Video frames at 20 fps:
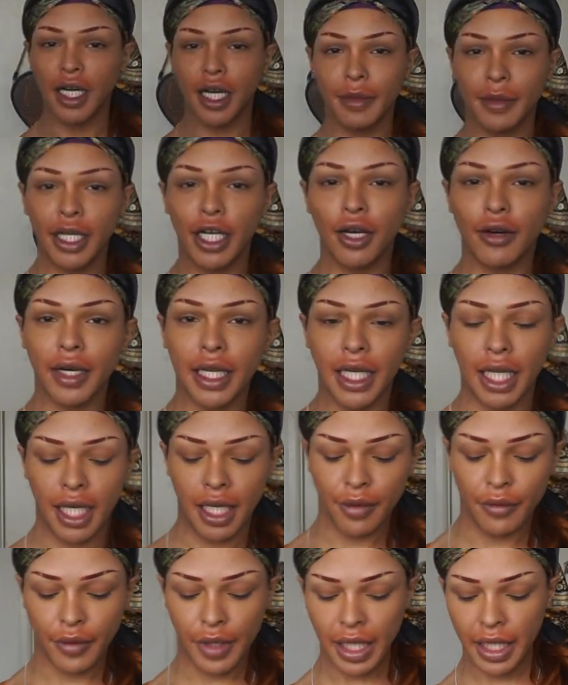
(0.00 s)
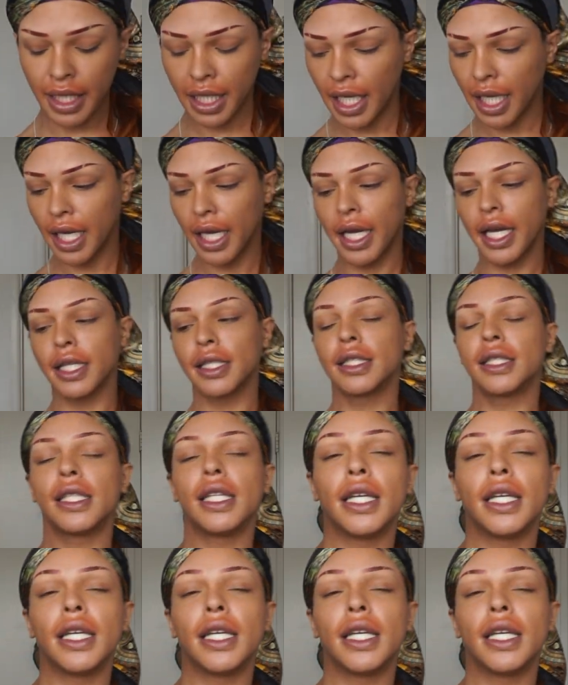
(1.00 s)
we're gonna be going in with is